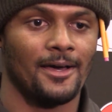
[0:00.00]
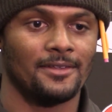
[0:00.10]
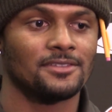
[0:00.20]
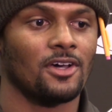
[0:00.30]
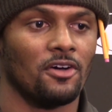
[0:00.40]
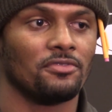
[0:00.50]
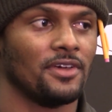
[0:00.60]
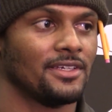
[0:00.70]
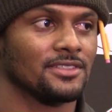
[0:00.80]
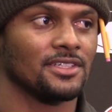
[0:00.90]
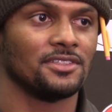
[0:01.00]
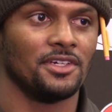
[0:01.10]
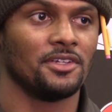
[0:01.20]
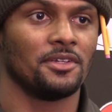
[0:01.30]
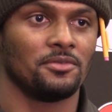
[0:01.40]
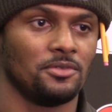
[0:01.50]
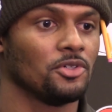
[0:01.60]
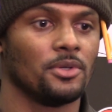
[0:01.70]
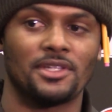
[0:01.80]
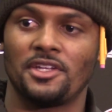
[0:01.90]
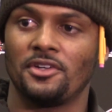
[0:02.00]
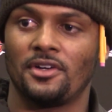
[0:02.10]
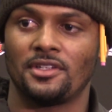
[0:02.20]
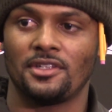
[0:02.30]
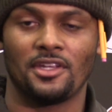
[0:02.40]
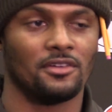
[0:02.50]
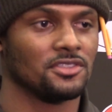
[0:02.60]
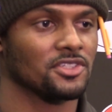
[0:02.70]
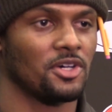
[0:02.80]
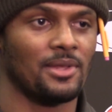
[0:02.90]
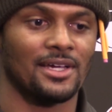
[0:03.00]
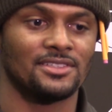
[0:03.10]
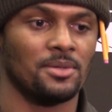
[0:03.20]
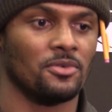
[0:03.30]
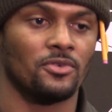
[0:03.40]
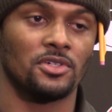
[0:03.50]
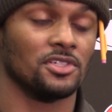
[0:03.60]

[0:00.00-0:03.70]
this offense continue to do what they're doing. You know, Jacoby, like I said before,